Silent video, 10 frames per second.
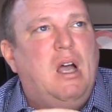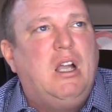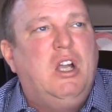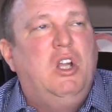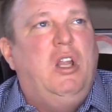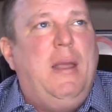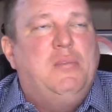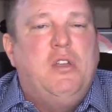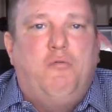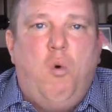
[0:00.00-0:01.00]
a
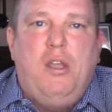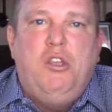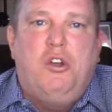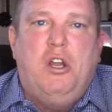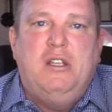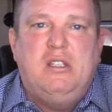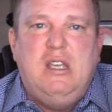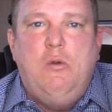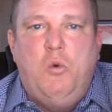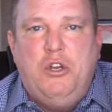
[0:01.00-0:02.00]
glimpse of what you're going to
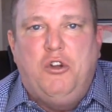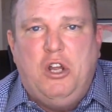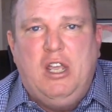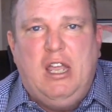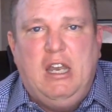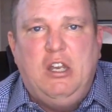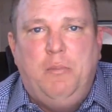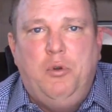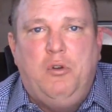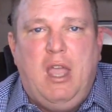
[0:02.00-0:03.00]
see when you're going to get into
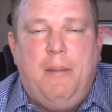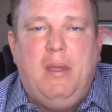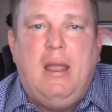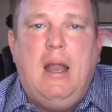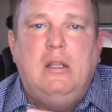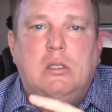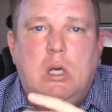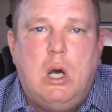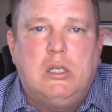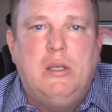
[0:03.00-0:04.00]
boot camp. It kind of
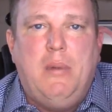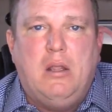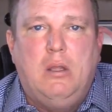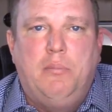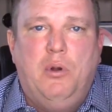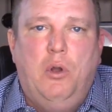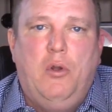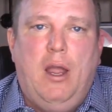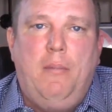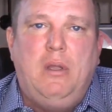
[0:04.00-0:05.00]
talks about the
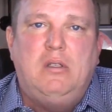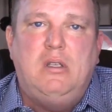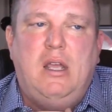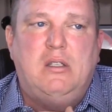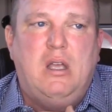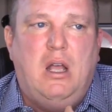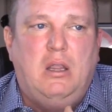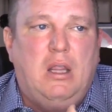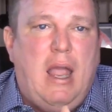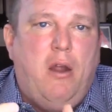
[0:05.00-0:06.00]
program. It's
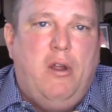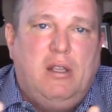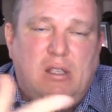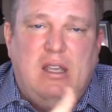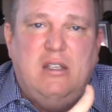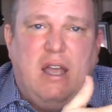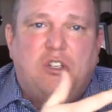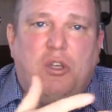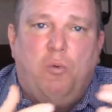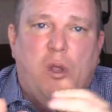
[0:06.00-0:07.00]
Larry. He's
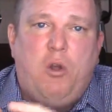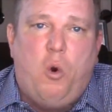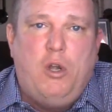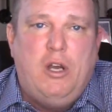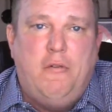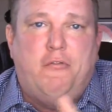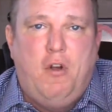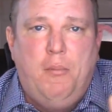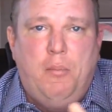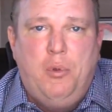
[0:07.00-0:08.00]
actually recording it
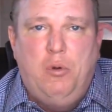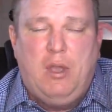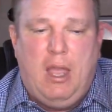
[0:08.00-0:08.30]
from a boot